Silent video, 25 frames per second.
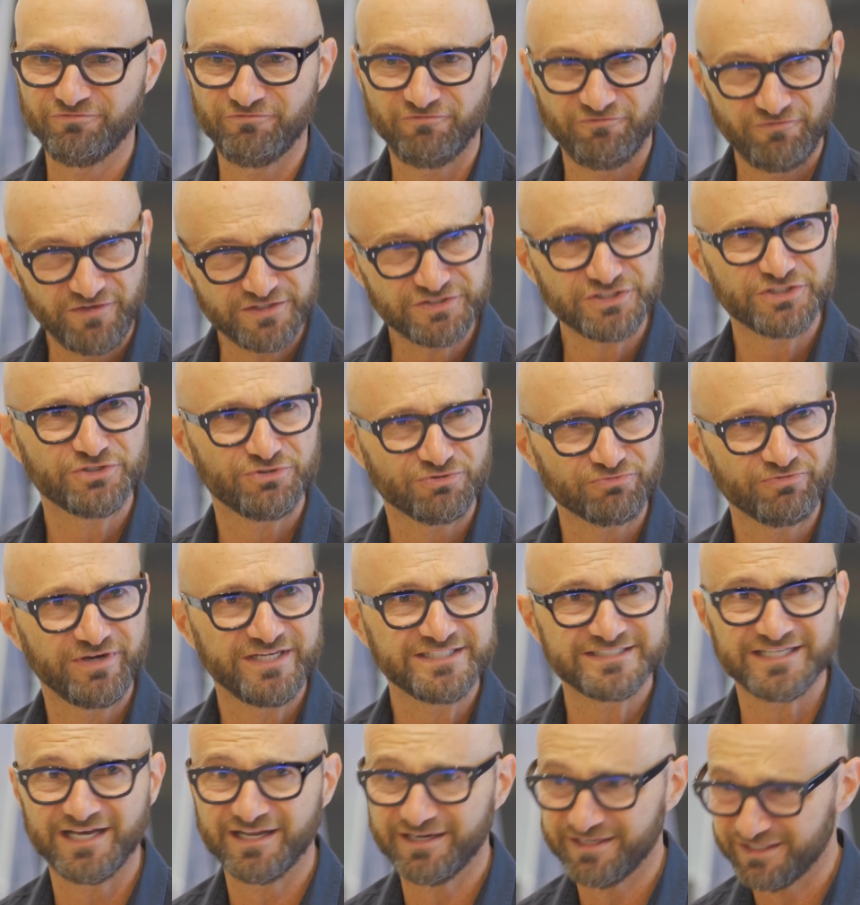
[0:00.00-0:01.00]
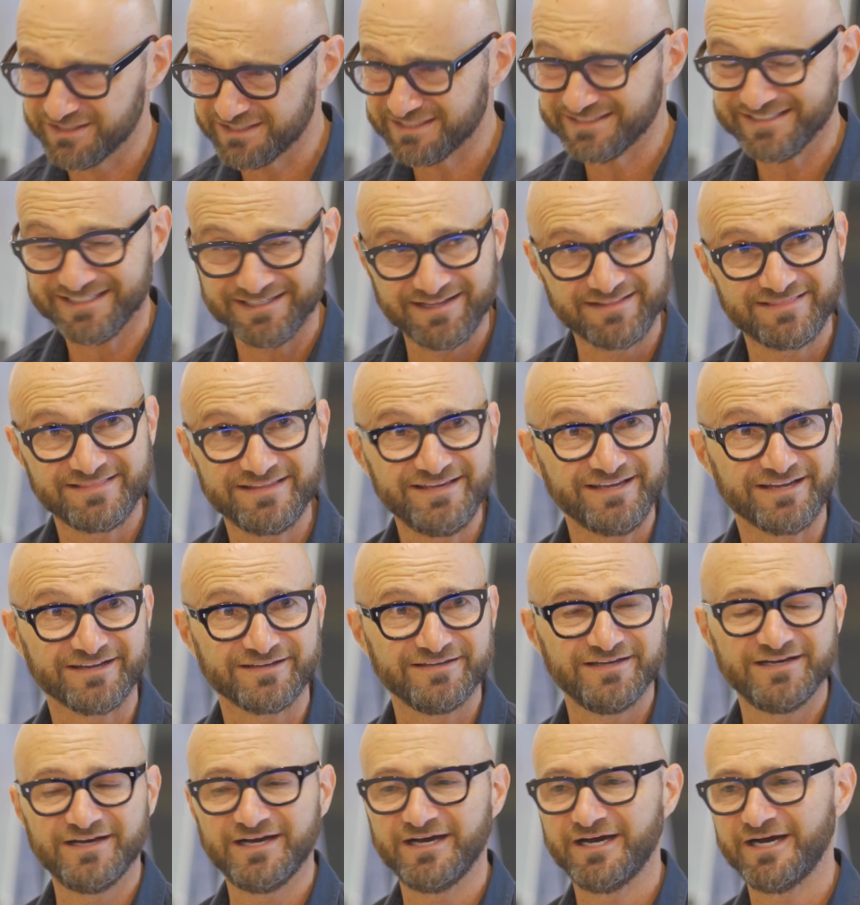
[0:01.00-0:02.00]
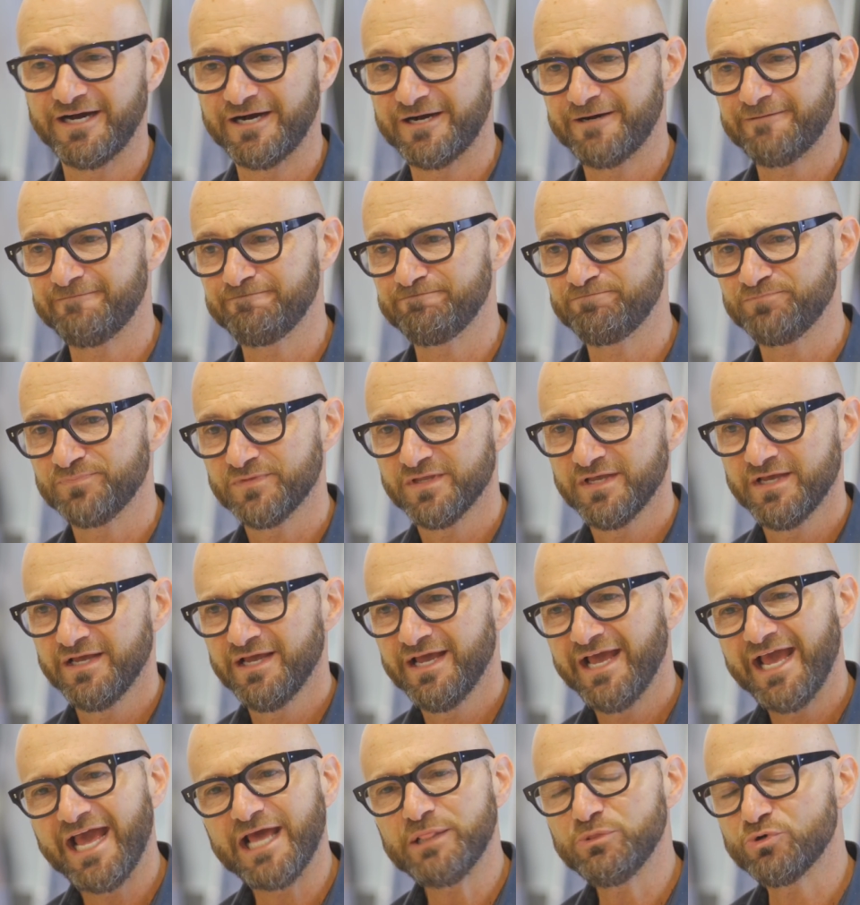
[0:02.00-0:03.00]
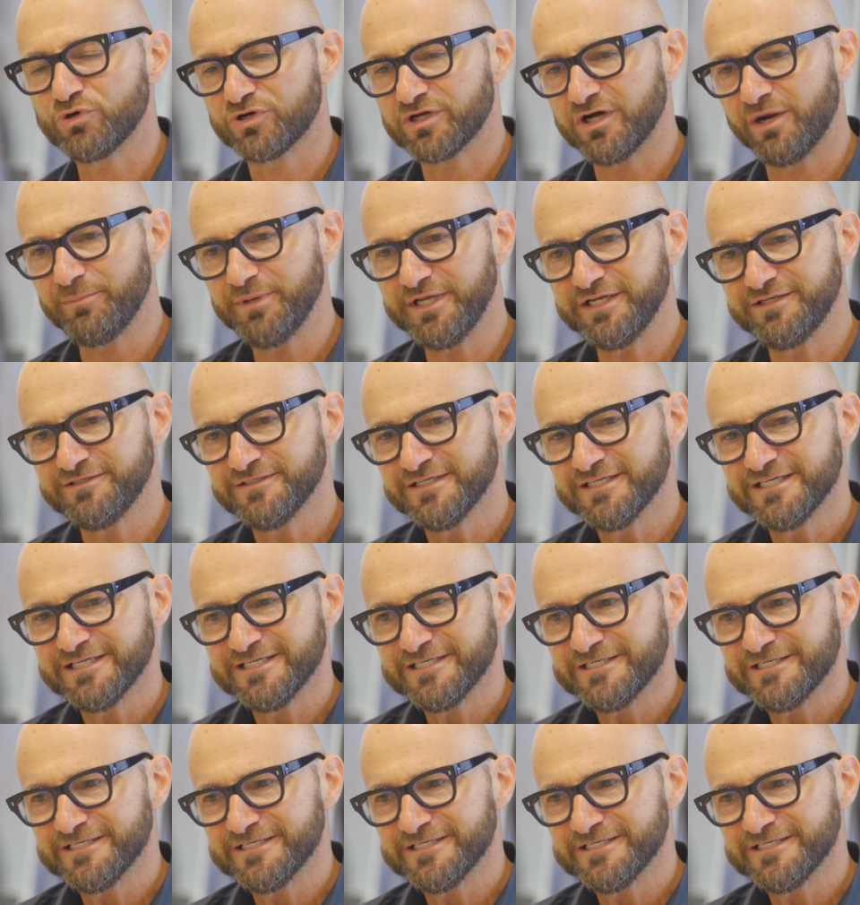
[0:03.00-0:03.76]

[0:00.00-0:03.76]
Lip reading: Physical retailing is still a thing. And look, I mean,